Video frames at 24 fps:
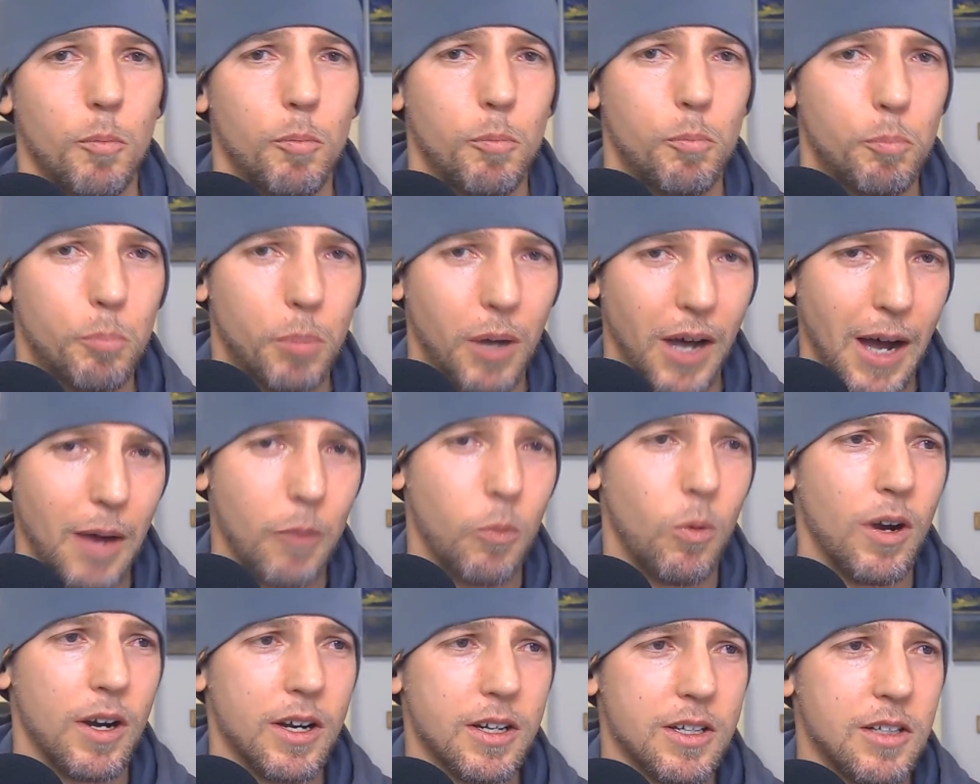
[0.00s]
But I
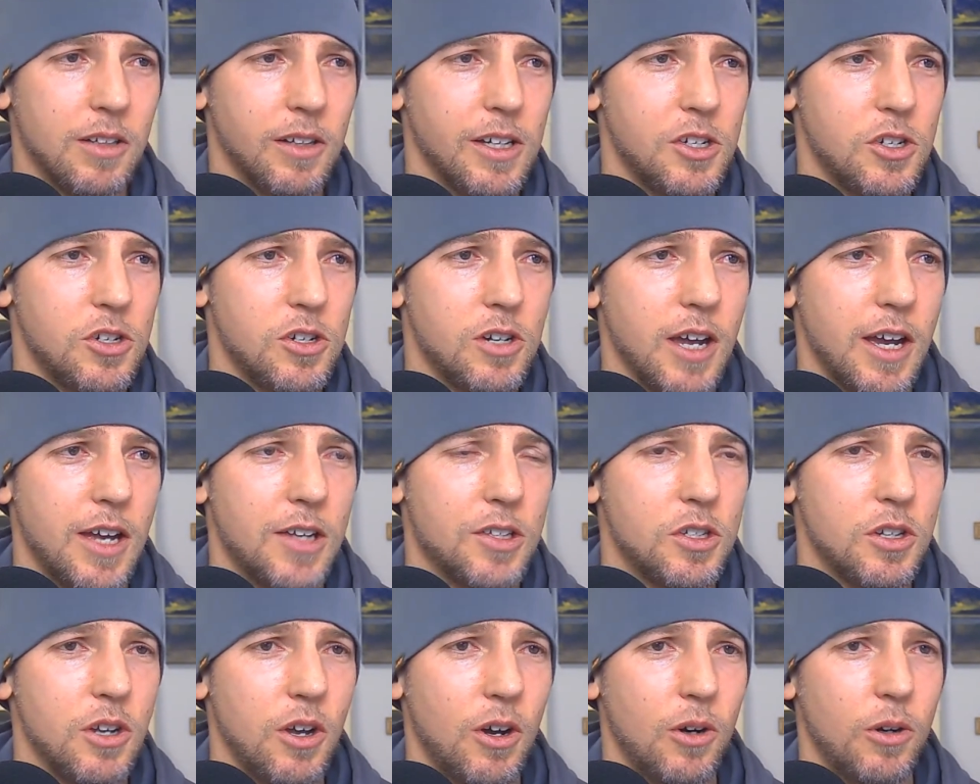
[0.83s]
wanted to let you guys
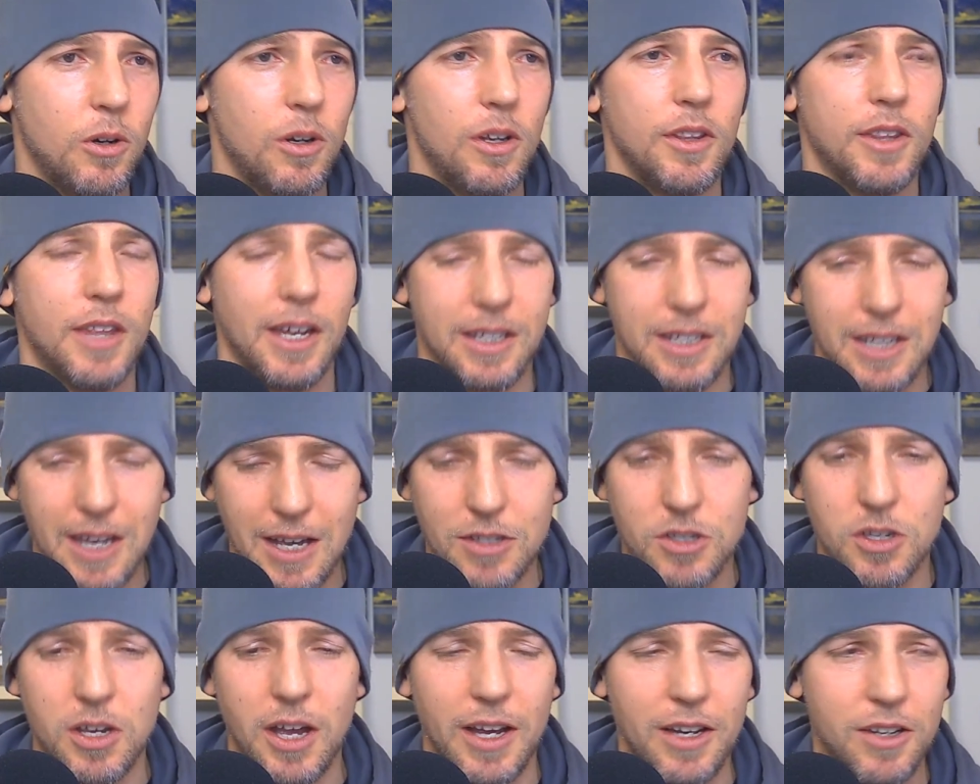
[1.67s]
know that,
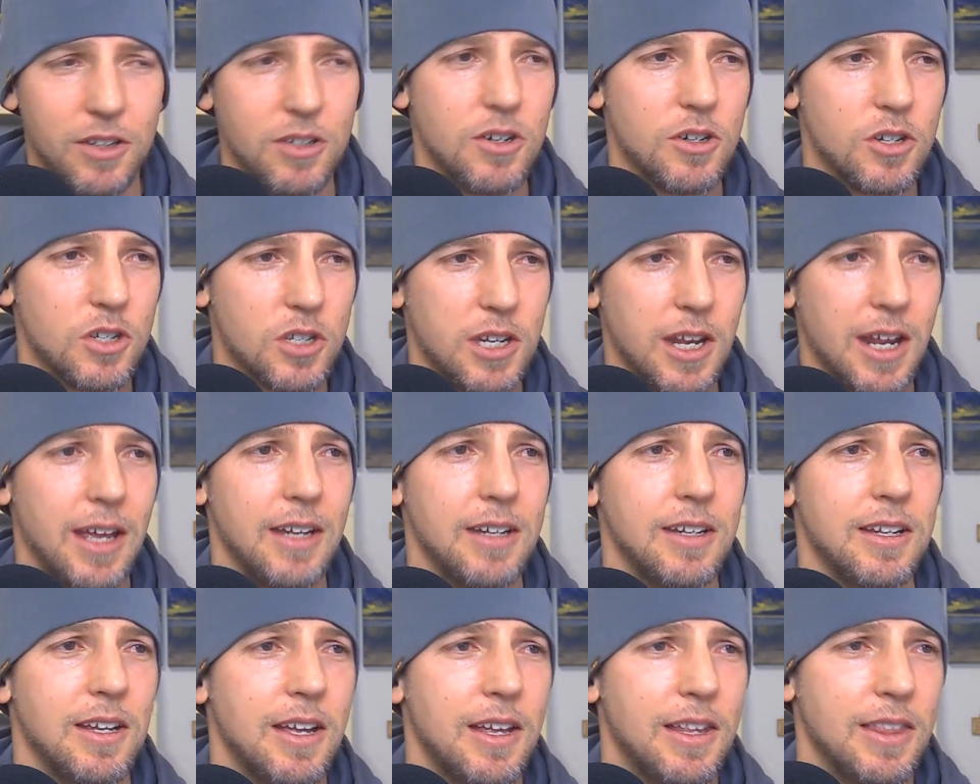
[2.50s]
yes, I understand
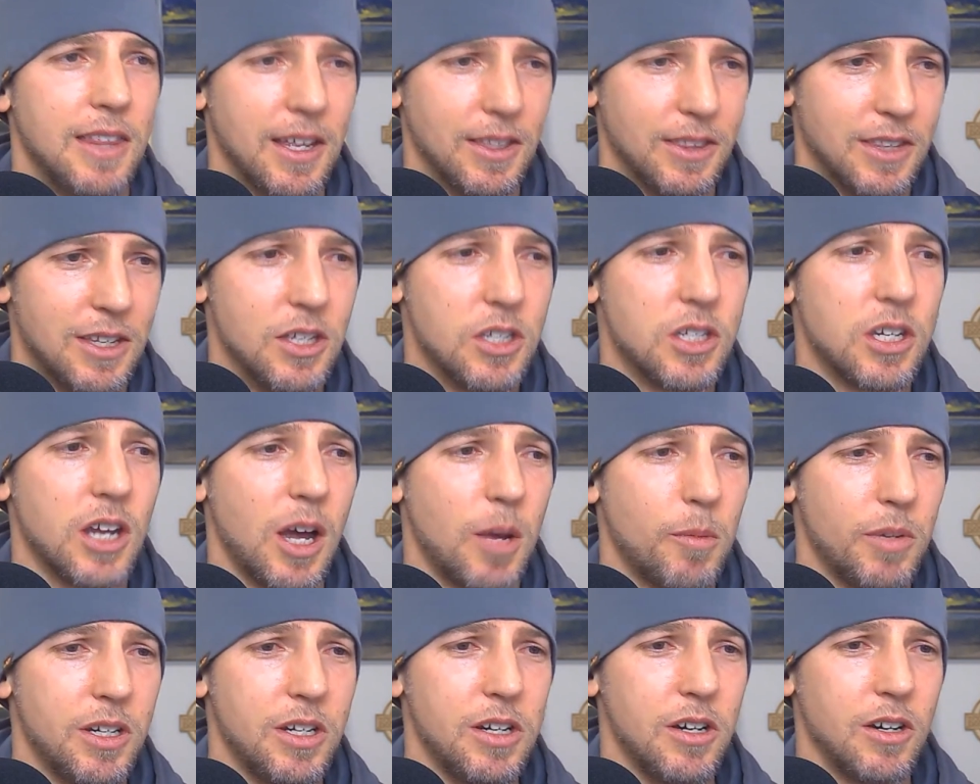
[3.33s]
that this
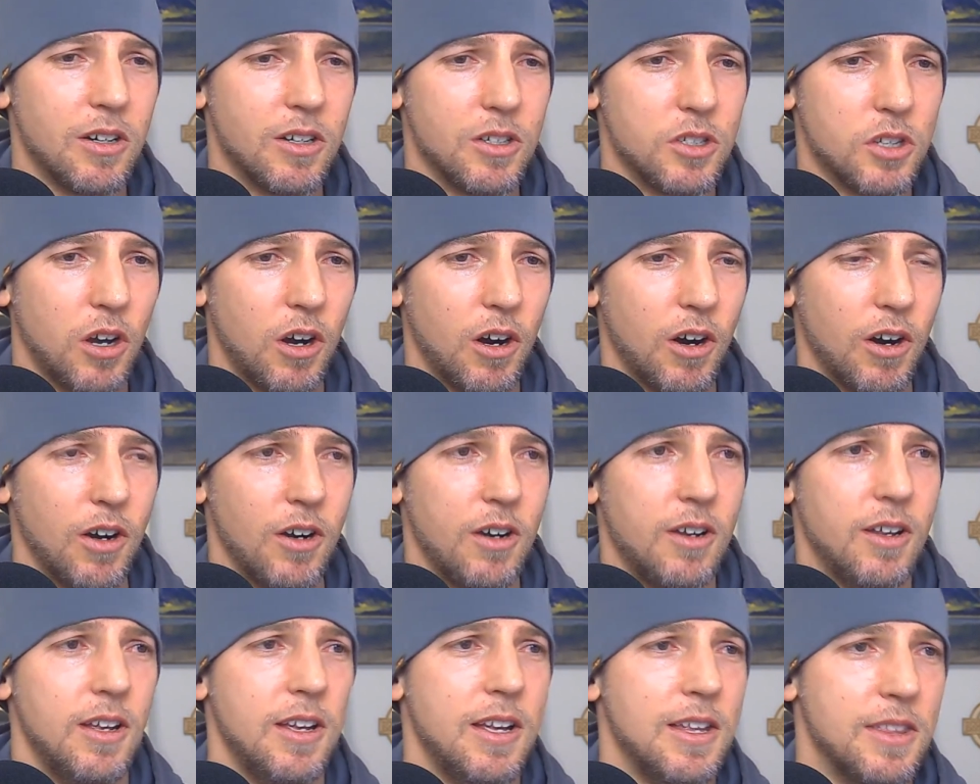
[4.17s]
time of year is hard.
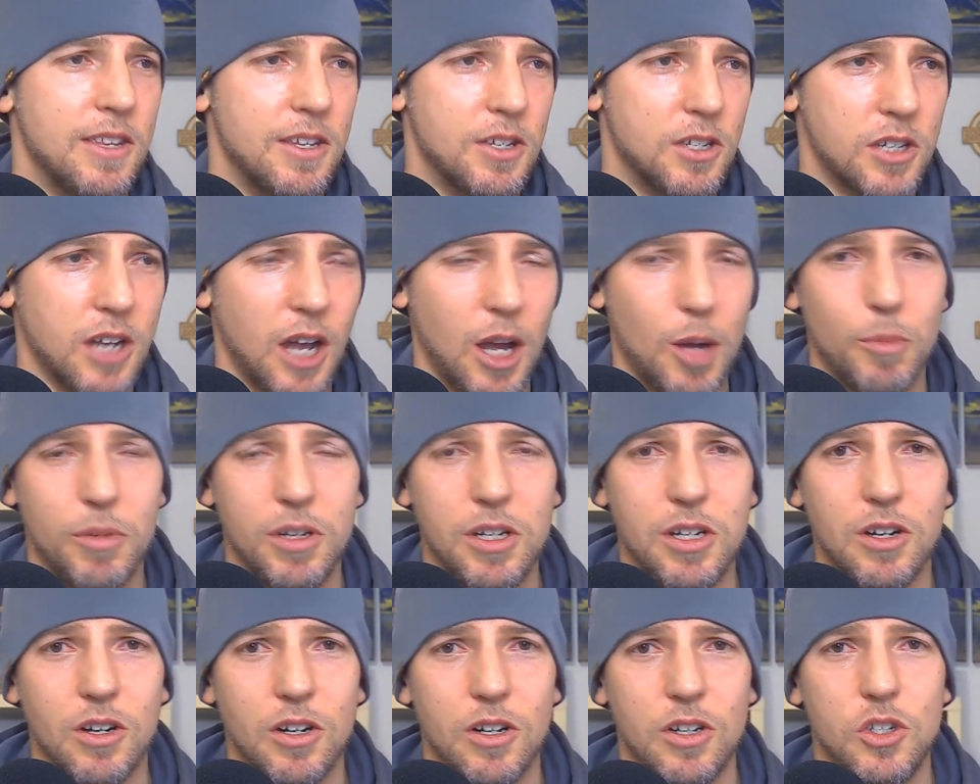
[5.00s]
This time of
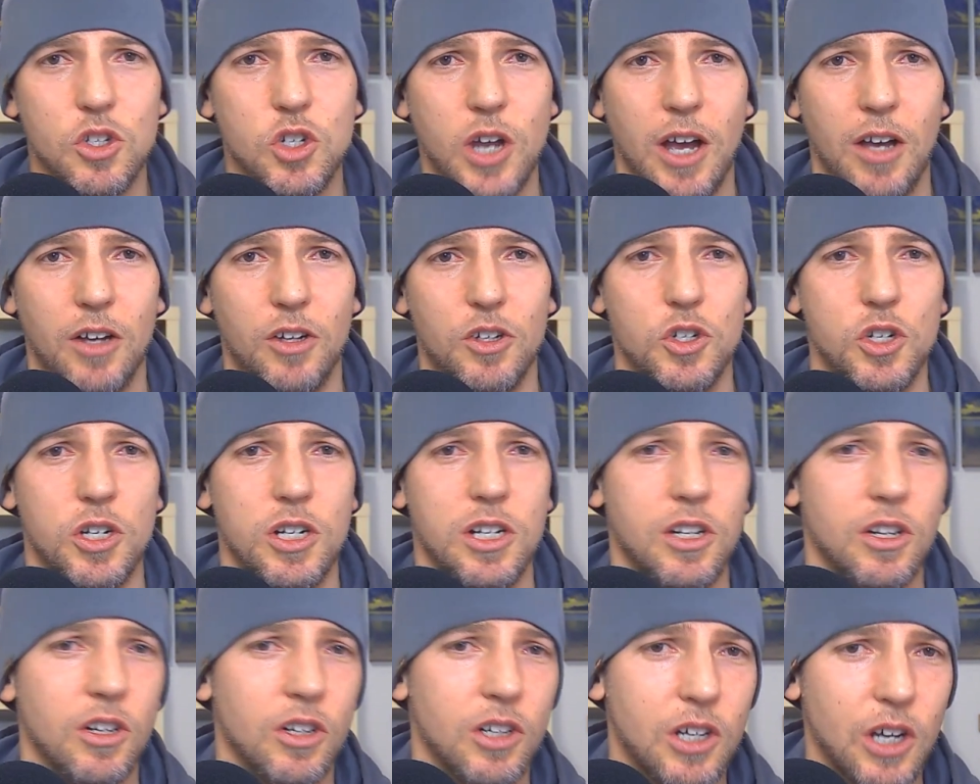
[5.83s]
year is challenging.
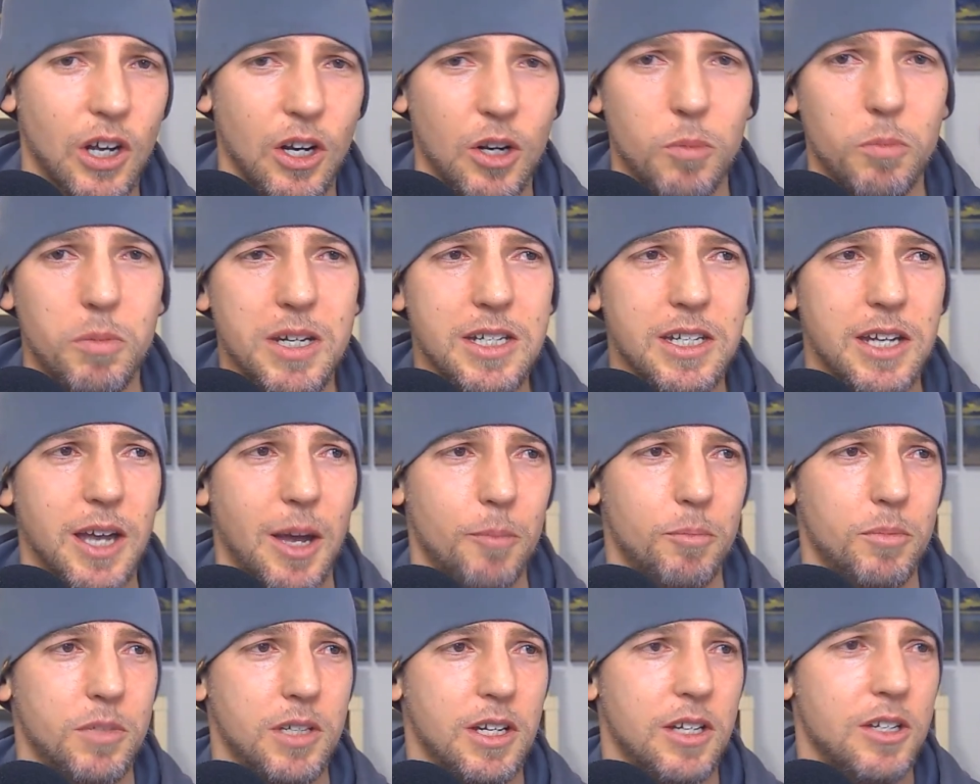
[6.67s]
You're going to be
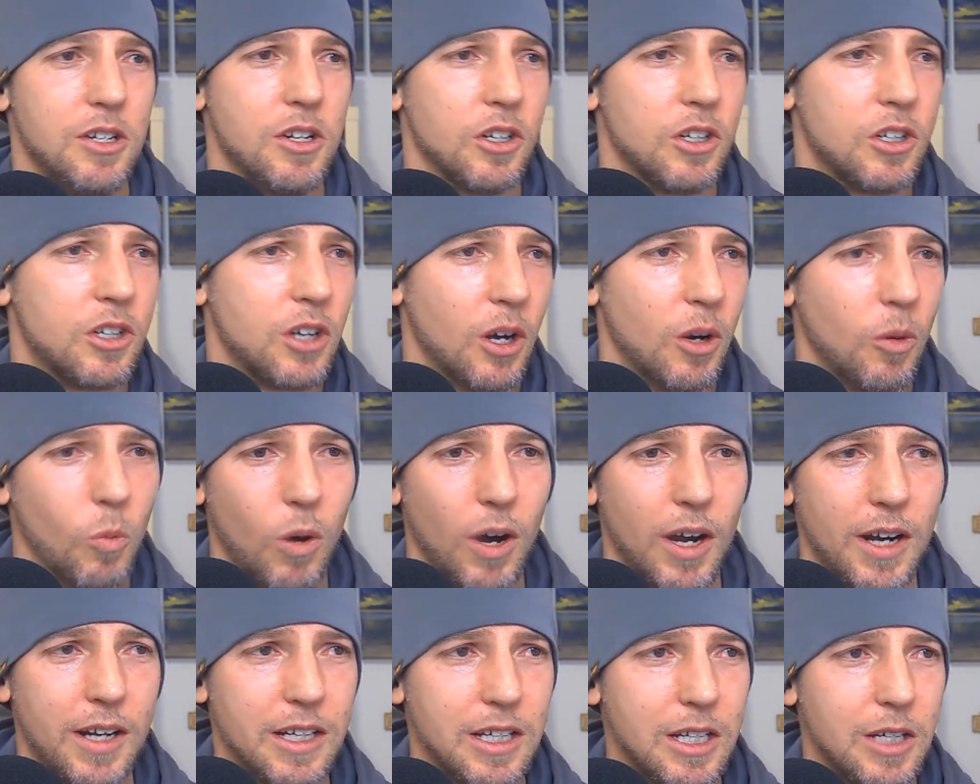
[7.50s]
tempted. You're going to
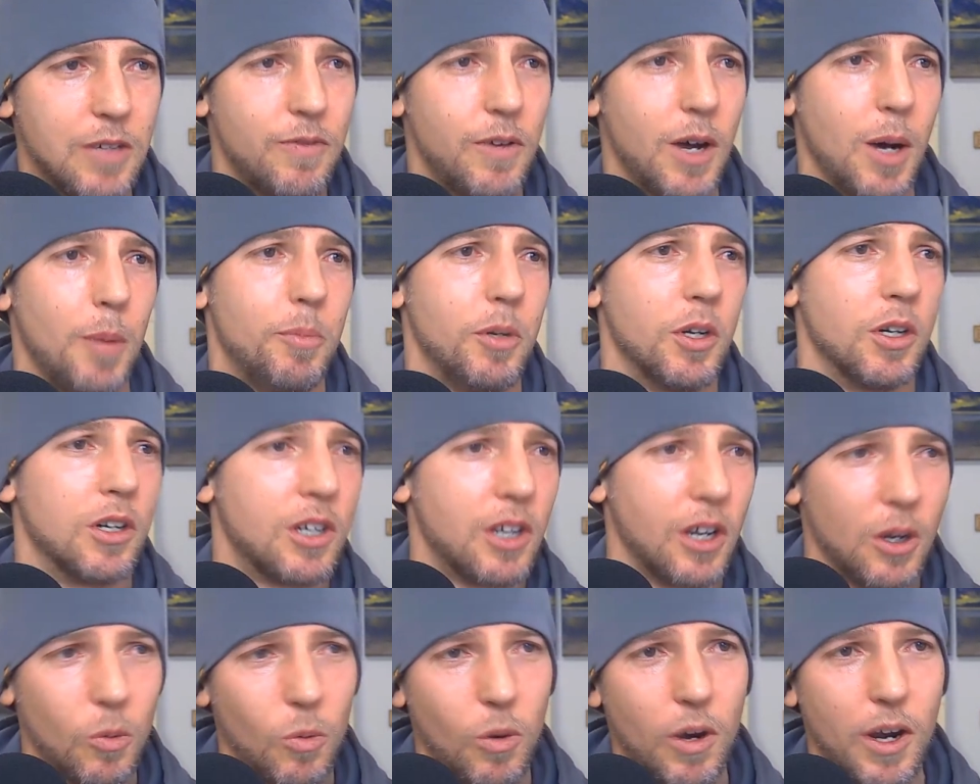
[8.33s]
want to give up. You're going
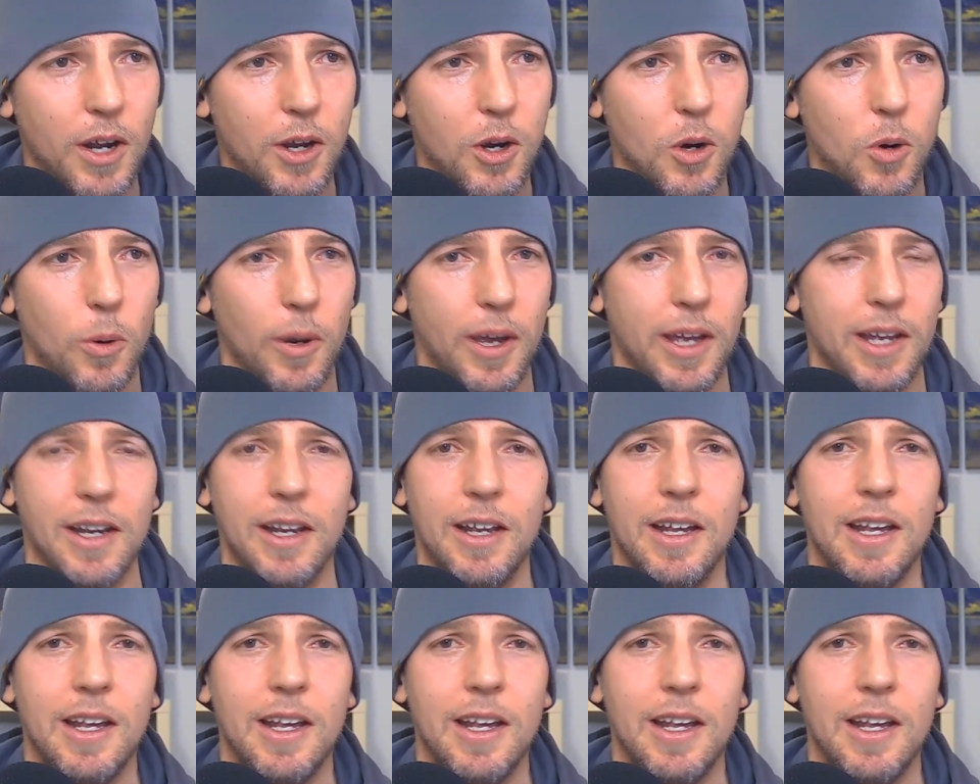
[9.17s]
to want to quit.